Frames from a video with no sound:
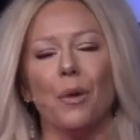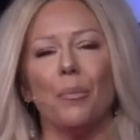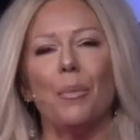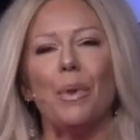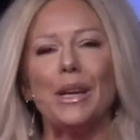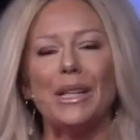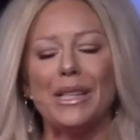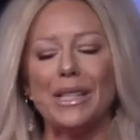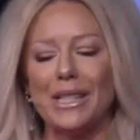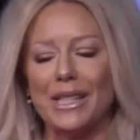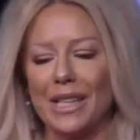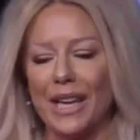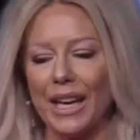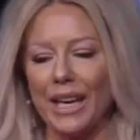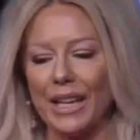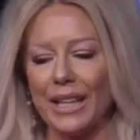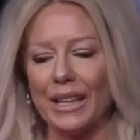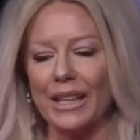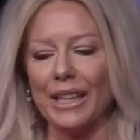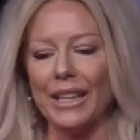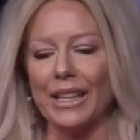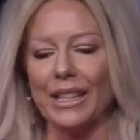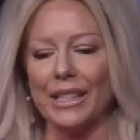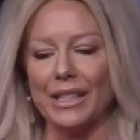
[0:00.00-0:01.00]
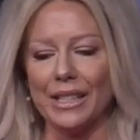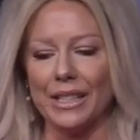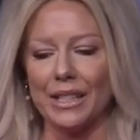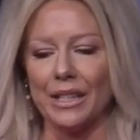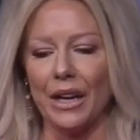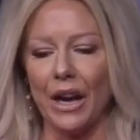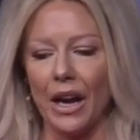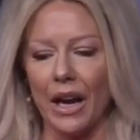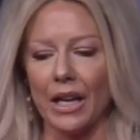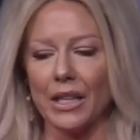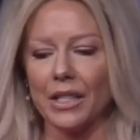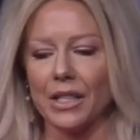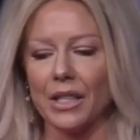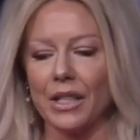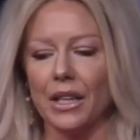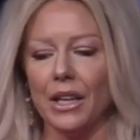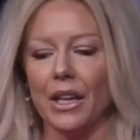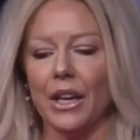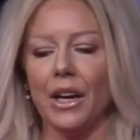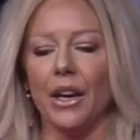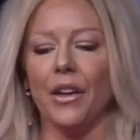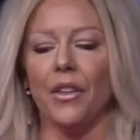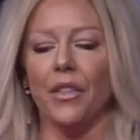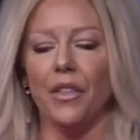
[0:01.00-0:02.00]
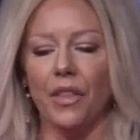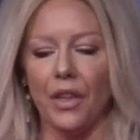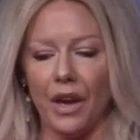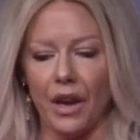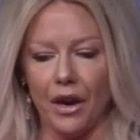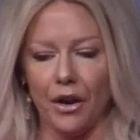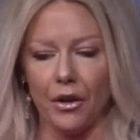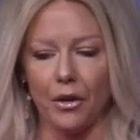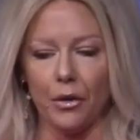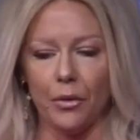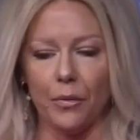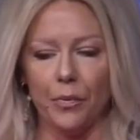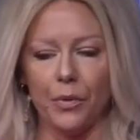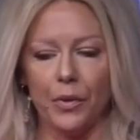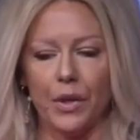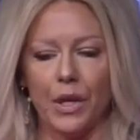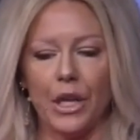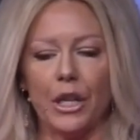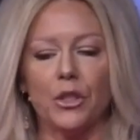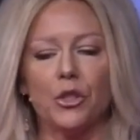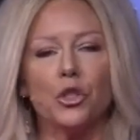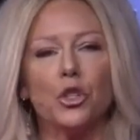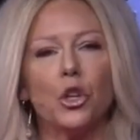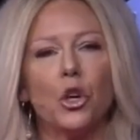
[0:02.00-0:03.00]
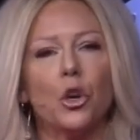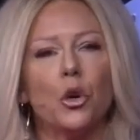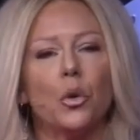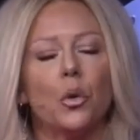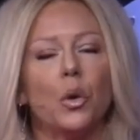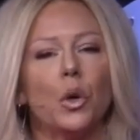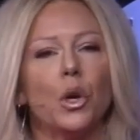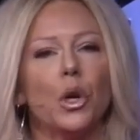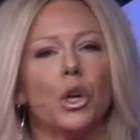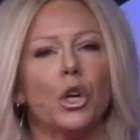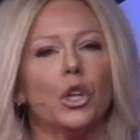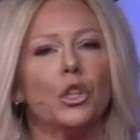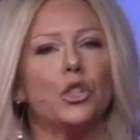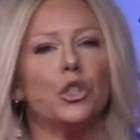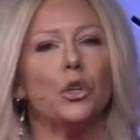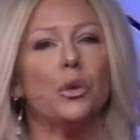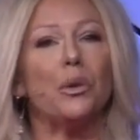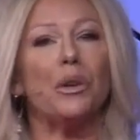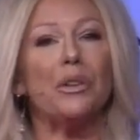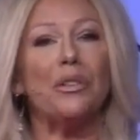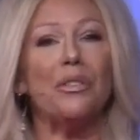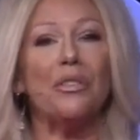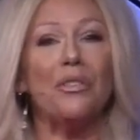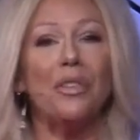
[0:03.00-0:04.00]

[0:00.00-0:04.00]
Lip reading: by saying it's not there. And so to